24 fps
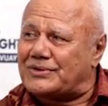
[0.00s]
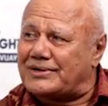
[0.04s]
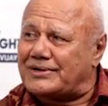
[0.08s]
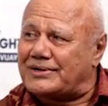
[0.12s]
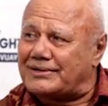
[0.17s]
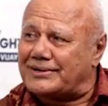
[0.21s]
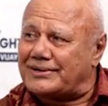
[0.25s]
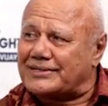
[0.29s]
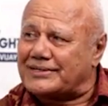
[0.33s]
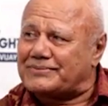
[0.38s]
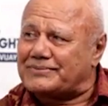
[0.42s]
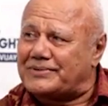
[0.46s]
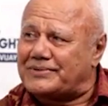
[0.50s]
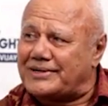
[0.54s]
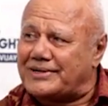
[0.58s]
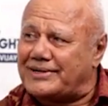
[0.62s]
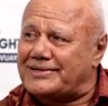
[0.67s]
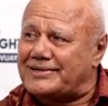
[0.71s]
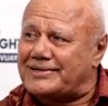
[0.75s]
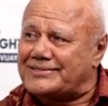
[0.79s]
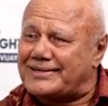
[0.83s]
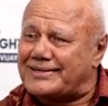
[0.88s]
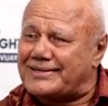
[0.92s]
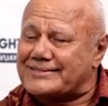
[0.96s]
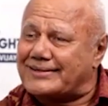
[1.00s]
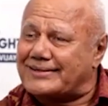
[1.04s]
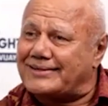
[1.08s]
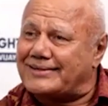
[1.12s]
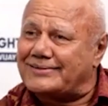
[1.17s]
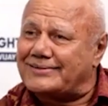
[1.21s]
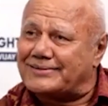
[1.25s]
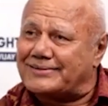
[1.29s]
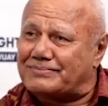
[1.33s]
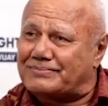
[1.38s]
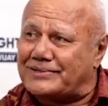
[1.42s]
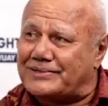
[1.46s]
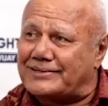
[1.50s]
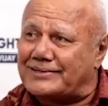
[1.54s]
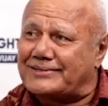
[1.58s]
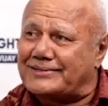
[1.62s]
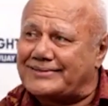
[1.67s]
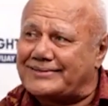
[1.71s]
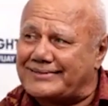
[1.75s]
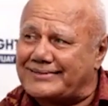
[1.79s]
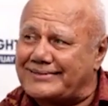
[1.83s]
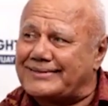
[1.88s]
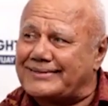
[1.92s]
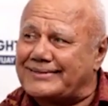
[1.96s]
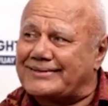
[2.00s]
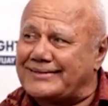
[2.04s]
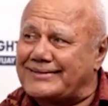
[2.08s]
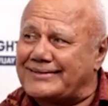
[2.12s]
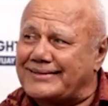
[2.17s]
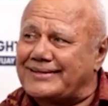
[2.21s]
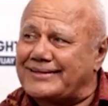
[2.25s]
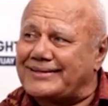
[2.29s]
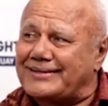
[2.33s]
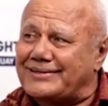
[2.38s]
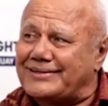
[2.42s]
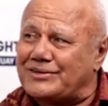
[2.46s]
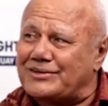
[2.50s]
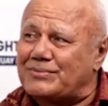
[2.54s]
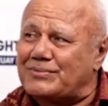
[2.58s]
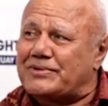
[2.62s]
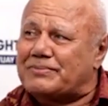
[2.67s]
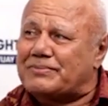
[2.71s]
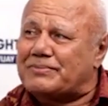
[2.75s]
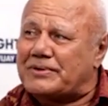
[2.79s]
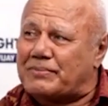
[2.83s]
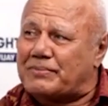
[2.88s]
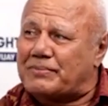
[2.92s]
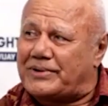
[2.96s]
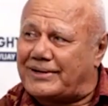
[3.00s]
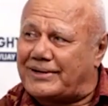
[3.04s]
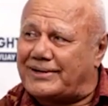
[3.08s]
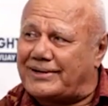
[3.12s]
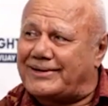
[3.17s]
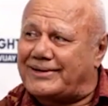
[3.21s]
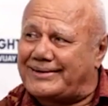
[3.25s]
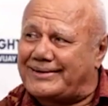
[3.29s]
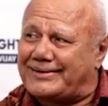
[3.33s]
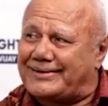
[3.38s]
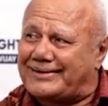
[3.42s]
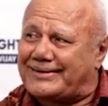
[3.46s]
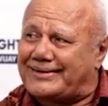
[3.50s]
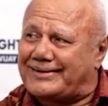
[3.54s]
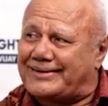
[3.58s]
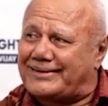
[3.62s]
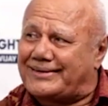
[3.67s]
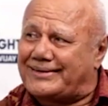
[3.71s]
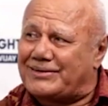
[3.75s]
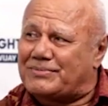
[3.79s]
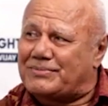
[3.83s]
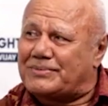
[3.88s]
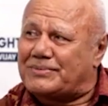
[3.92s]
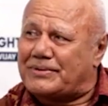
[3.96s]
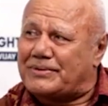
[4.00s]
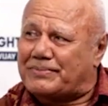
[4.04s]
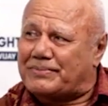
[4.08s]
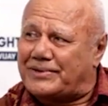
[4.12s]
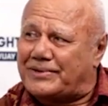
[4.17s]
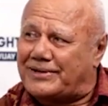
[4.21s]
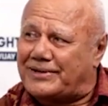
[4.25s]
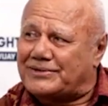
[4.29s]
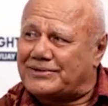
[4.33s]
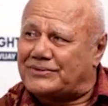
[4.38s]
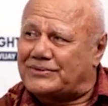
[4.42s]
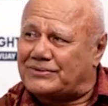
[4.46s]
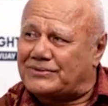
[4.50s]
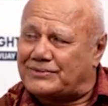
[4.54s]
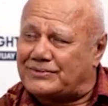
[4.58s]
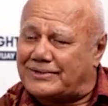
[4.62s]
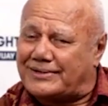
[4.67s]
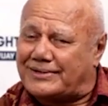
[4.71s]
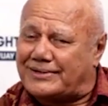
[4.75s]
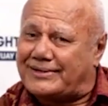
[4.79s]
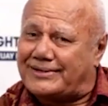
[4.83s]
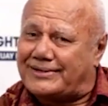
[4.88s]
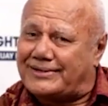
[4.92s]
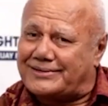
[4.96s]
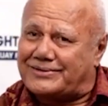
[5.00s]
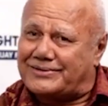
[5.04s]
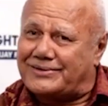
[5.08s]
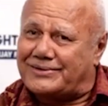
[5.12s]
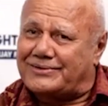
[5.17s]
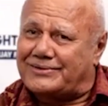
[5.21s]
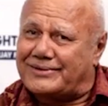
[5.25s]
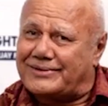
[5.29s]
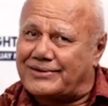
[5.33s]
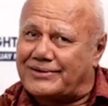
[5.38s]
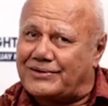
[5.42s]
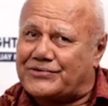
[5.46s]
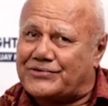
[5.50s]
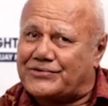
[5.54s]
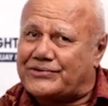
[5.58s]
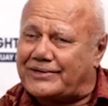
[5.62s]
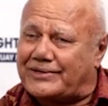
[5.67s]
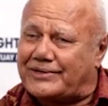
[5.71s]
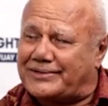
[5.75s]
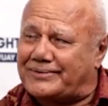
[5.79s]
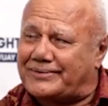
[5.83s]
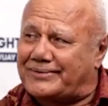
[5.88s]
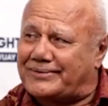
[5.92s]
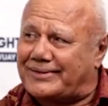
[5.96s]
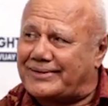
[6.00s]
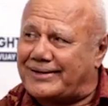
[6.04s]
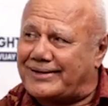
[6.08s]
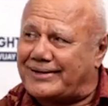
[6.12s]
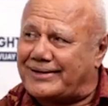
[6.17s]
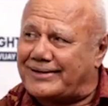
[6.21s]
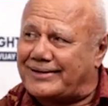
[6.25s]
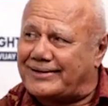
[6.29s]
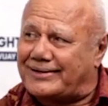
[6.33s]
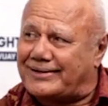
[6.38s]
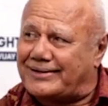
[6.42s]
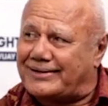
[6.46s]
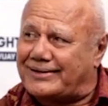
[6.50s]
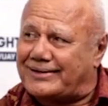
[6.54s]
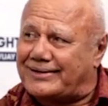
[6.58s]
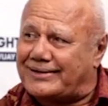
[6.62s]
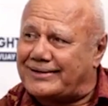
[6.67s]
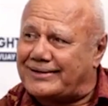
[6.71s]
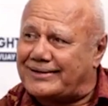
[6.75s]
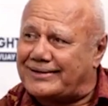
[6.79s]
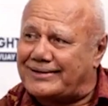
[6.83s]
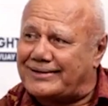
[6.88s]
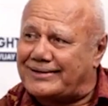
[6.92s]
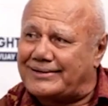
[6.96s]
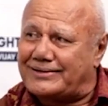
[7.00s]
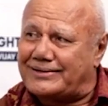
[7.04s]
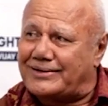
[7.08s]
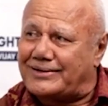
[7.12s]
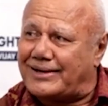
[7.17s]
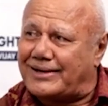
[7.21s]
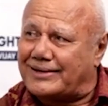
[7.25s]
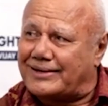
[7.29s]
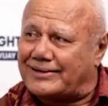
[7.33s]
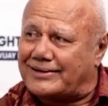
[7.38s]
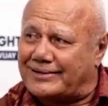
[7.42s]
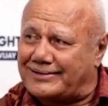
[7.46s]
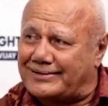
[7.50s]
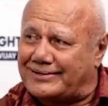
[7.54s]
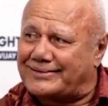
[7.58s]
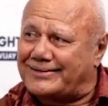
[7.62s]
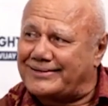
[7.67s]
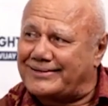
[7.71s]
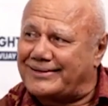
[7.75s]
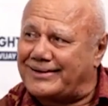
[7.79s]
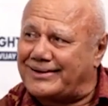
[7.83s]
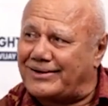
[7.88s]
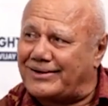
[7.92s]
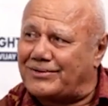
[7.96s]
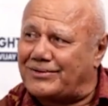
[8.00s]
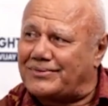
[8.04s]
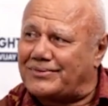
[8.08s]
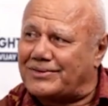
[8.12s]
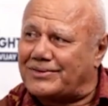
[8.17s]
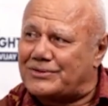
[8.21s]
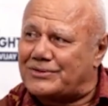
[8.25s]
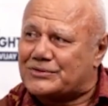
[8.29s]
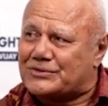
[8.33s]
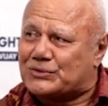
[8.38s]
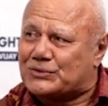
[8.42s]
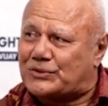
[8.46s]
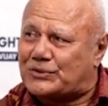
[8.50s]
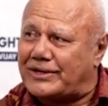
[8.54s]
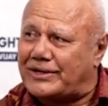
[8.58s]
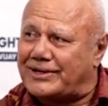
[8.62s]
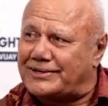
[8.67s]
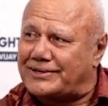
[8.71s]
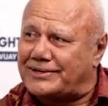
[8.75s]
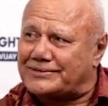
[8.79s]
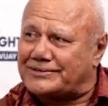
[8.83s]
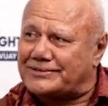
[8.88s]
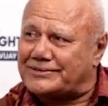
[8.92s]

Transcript: are experienced i say look bill you be prepared you be prepared to uh, to negotiate uh, you haggle over those two days what